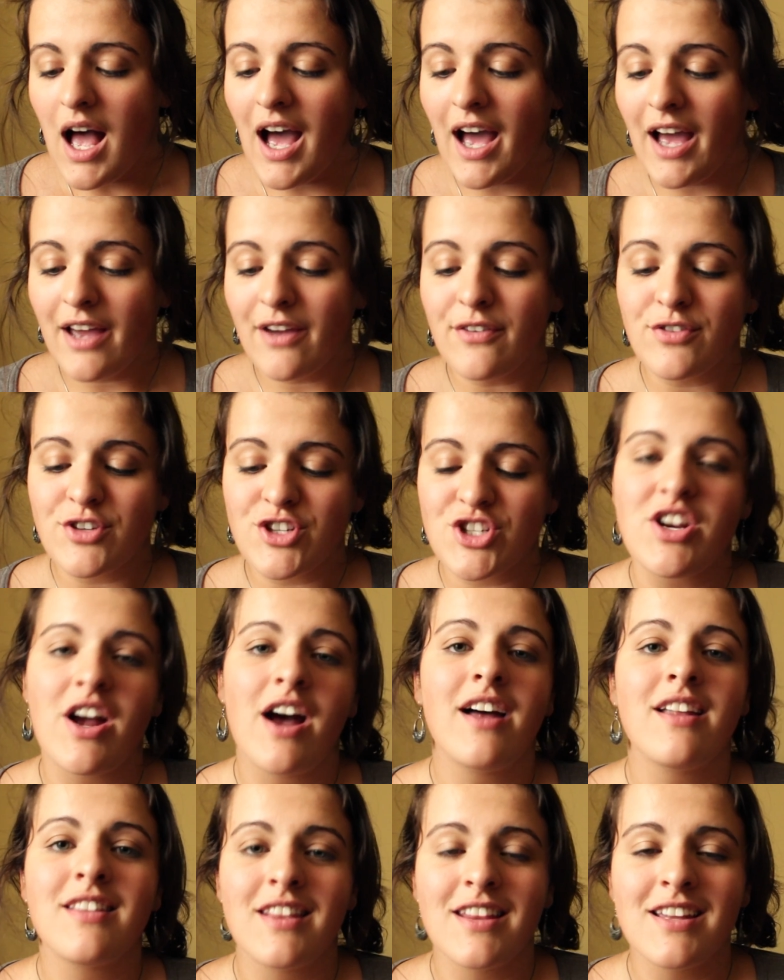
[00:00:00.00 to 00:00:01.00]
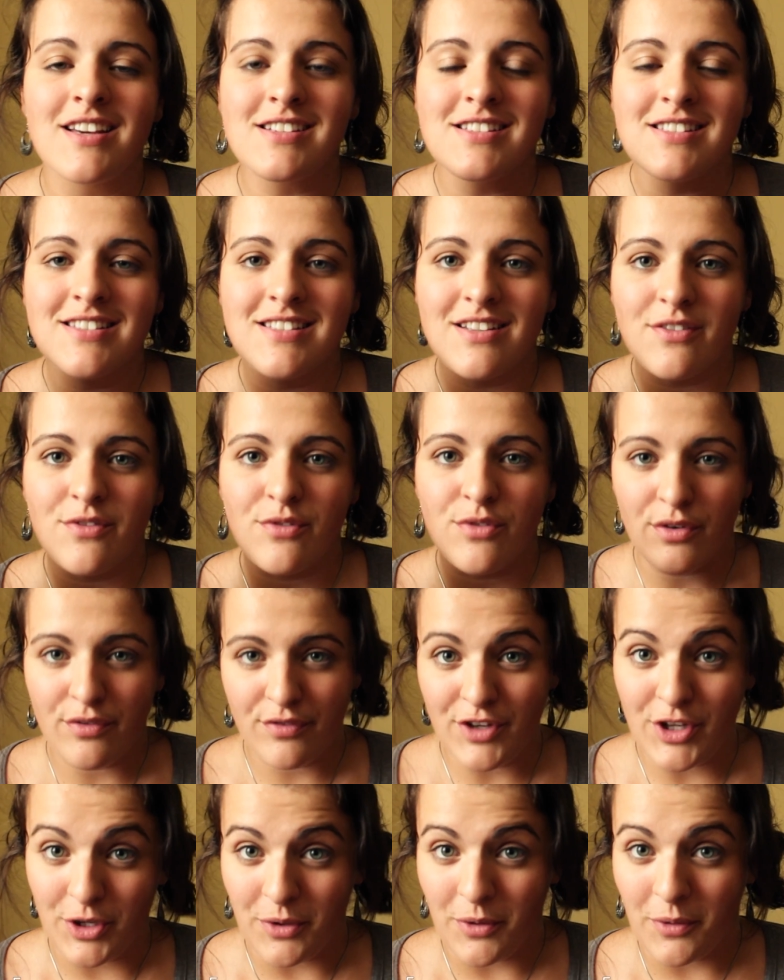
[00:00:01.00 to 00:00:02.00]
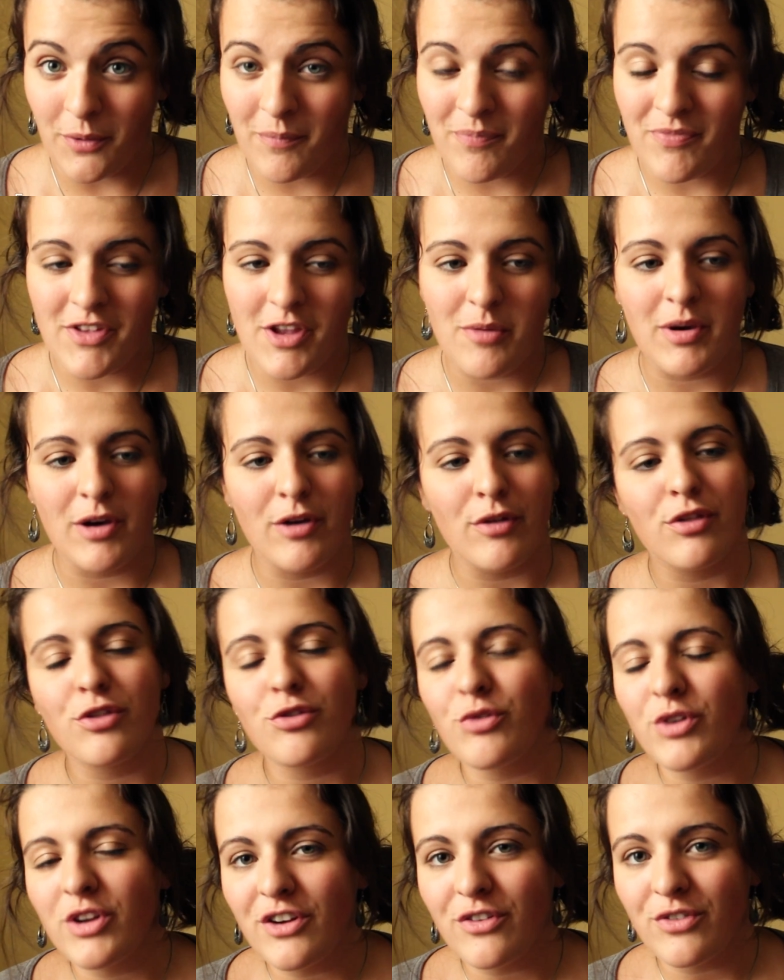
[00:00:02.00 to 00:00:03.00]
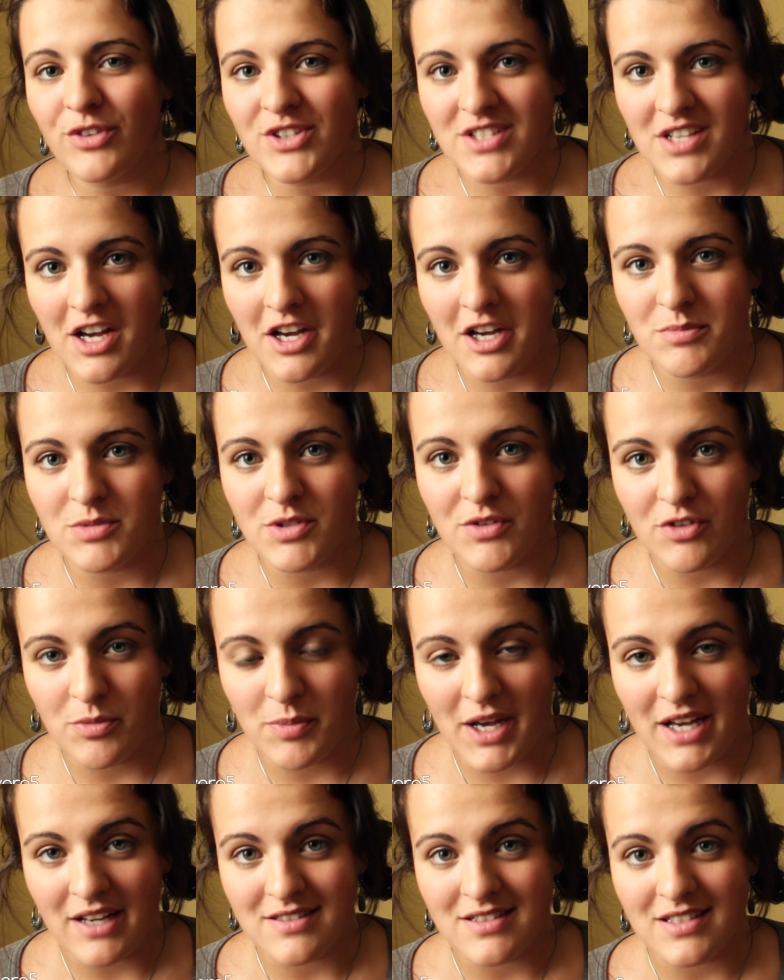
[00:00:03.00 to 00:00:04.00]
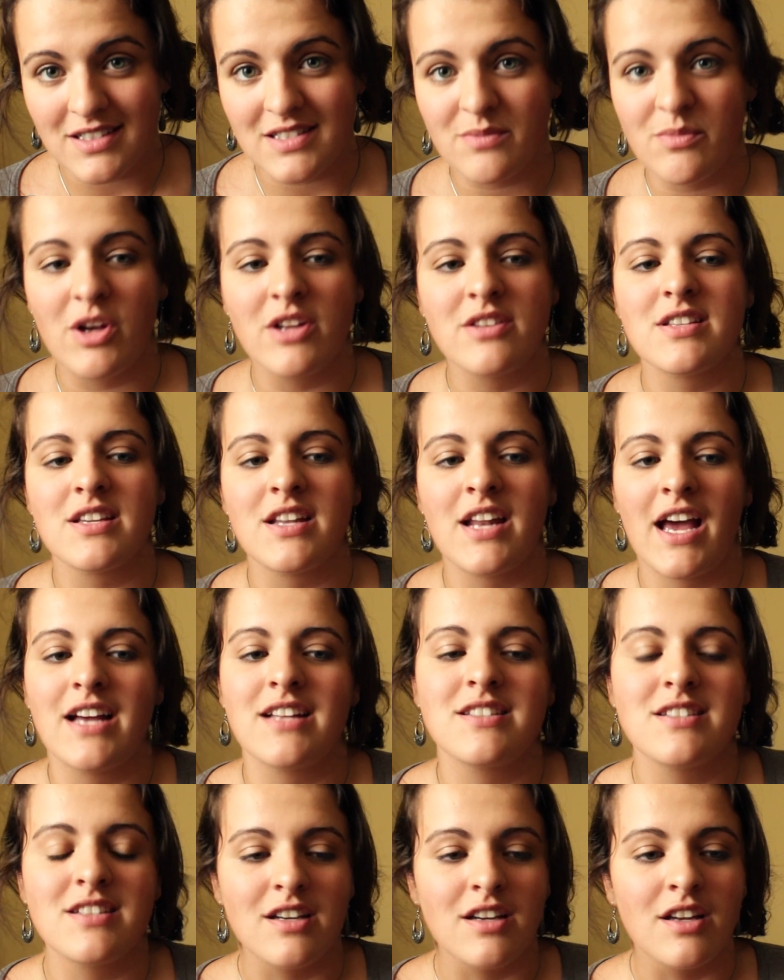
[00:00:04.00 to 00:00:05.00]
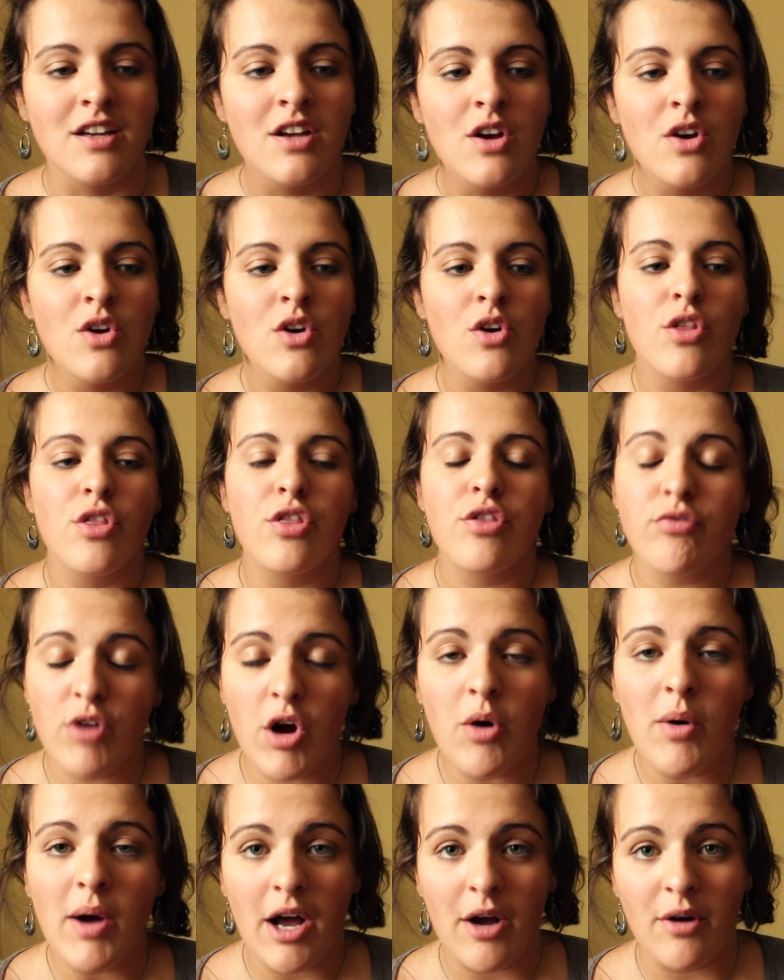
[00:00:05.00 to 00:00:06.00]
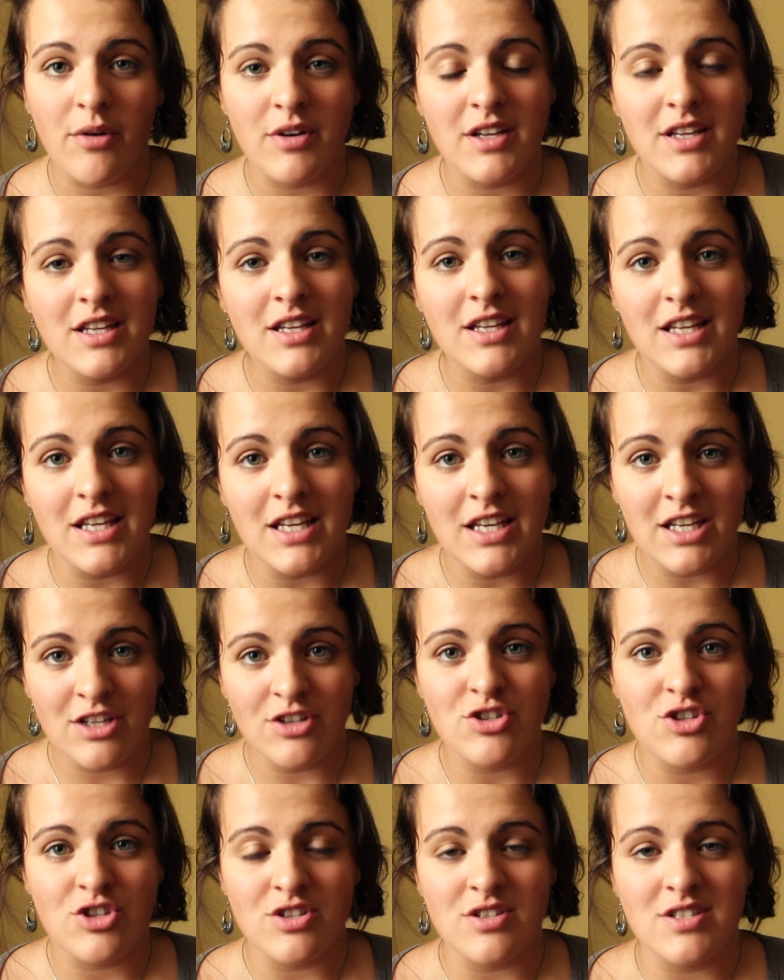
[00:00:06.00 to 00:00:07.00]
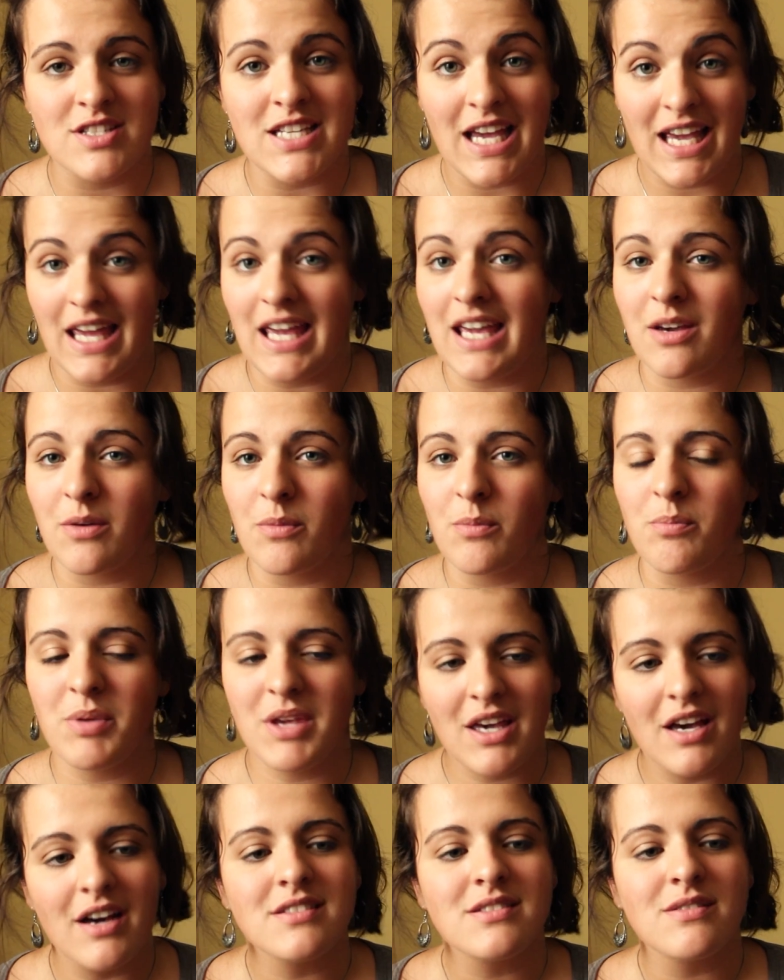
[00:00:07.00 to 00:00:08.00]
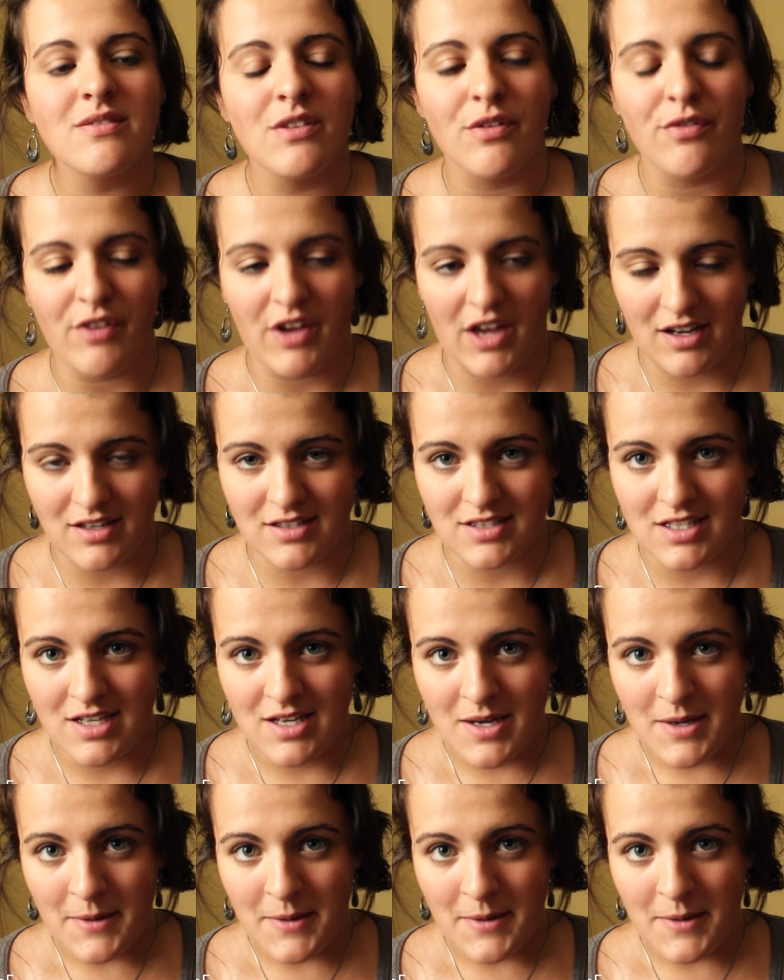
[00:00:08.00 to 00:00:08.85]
I've shot this review about 3 different times over the past 6 months and had to throw out each take because of the fact